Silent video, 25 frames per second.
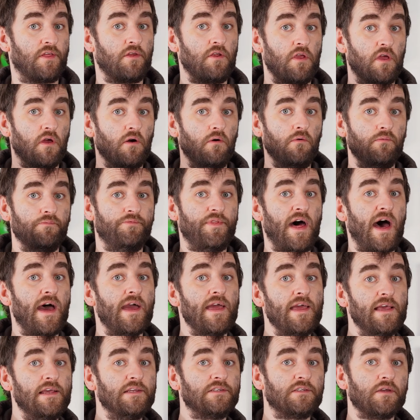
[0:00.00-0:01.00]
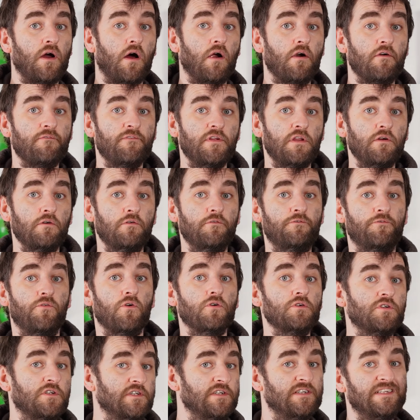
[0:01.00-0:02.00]
there you go, that is our video
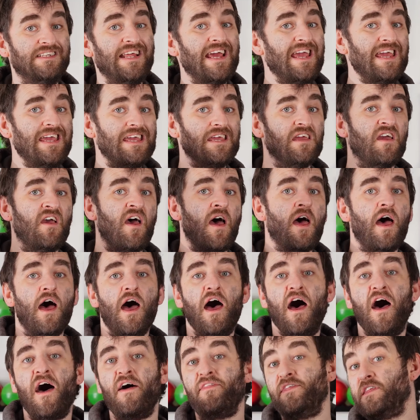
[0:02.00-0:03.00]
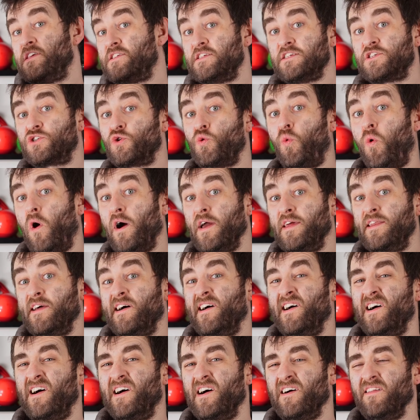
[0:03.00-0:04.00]
for today. This is quite
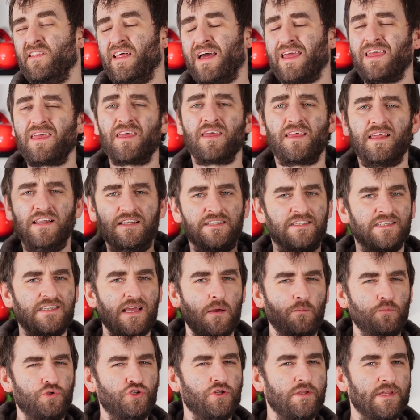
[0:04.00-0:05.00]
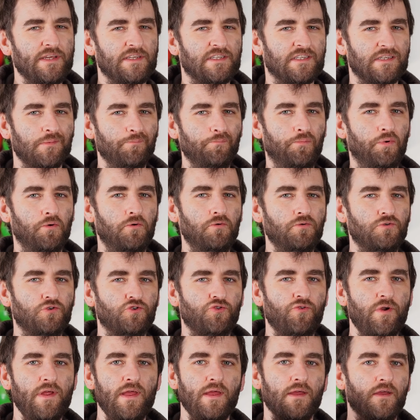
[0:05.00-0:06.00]
a conceptually simple
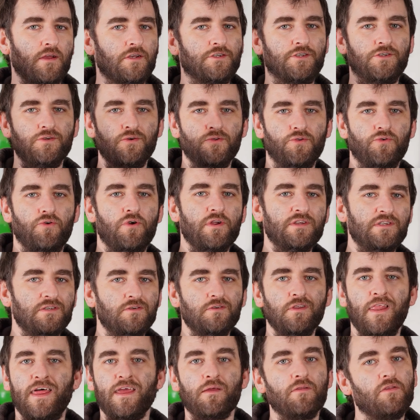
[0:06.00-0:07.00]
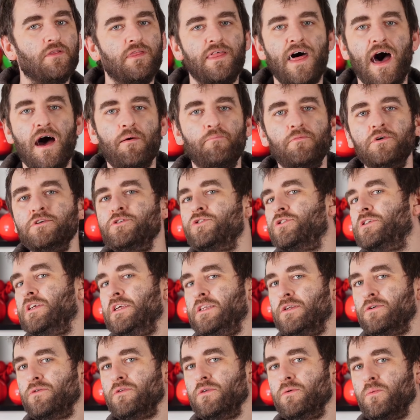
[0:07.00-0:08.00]
trick, so there isn't that much
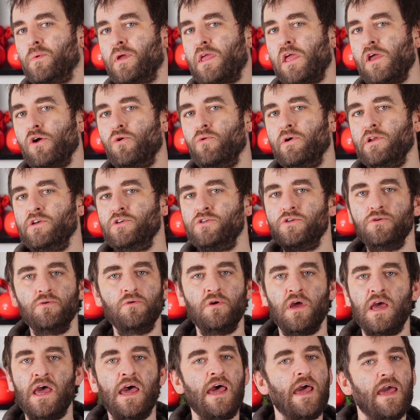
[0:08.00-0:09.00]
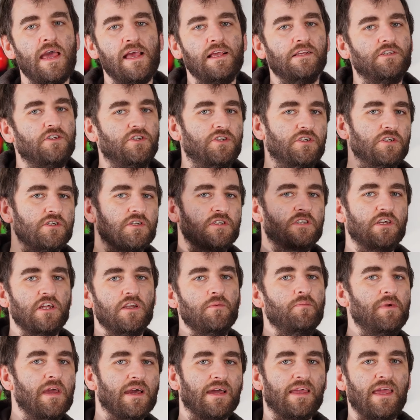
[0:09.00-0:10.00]
detail that we can go into. It's just going
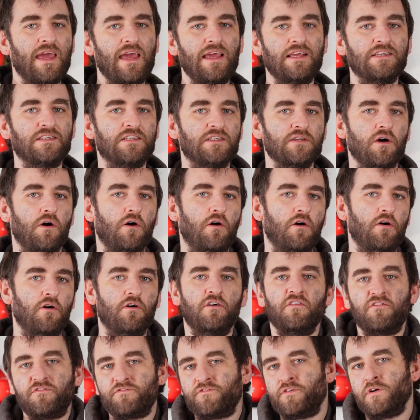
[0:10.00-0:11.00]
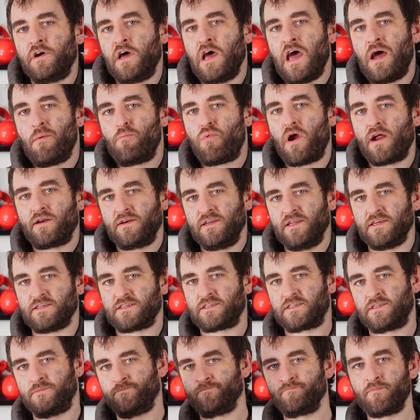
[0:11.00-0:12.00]
to be a case of
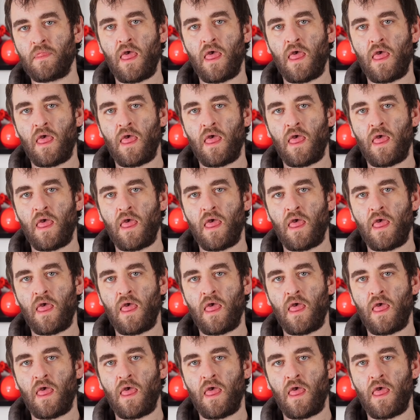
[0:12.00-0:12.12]
practice.